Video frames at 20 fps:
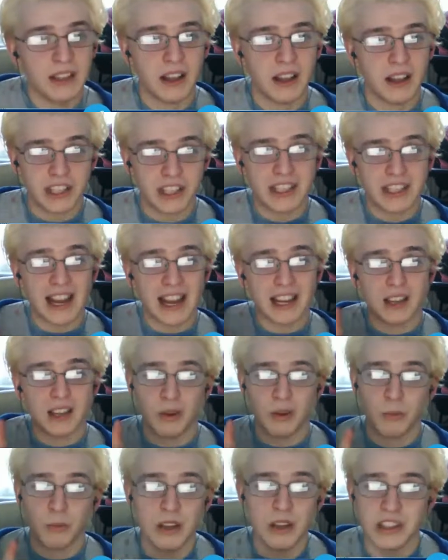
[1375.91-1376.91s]
A DAC
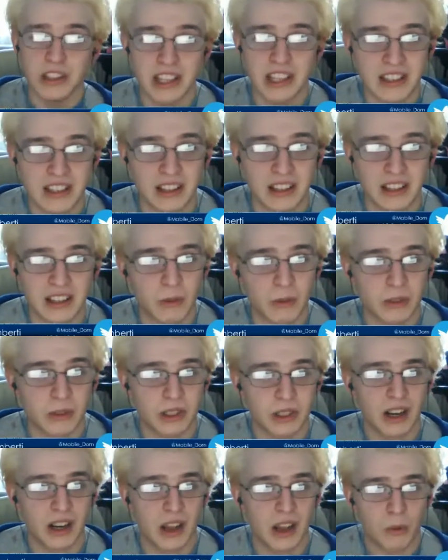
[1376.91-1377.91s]
which isn't going
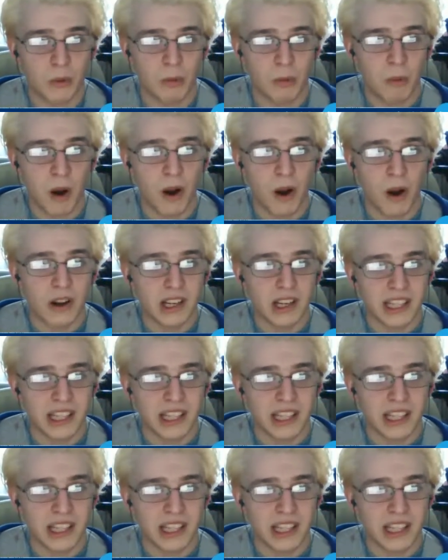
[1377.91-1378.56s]
to work